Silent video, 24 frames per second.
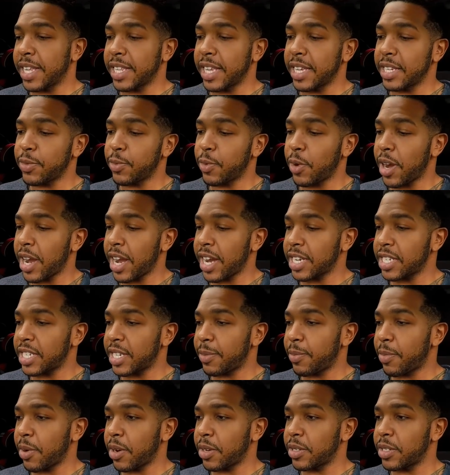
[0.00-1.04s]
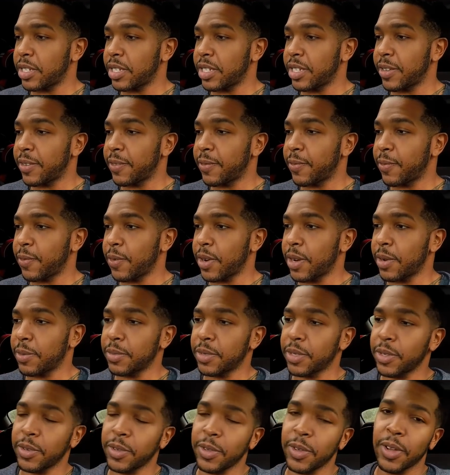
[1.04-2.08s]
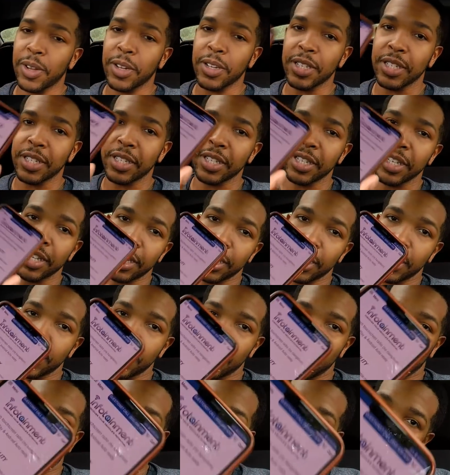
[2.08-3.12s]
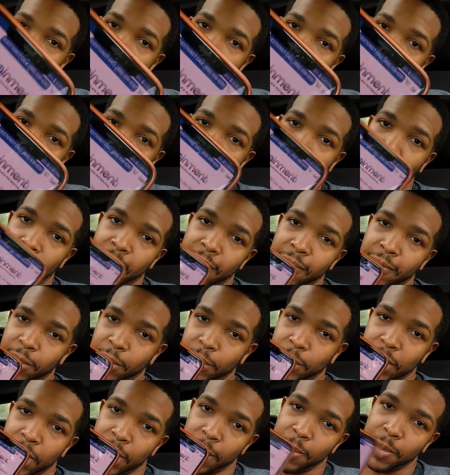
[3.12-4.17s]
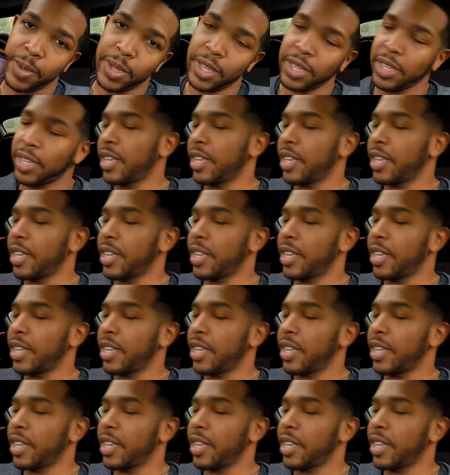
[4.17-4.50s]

That's where I actually purchased it from, so y'all can see, like right here, I got Infotainment.